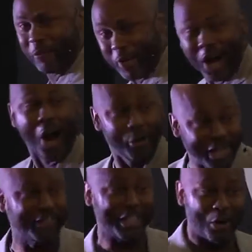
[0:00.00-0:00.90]
We all
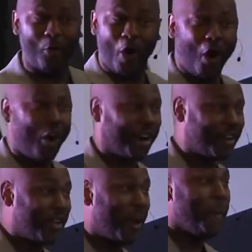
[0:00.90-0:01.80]
get the award
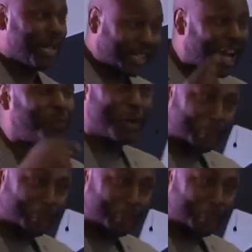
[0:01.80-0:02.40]
because we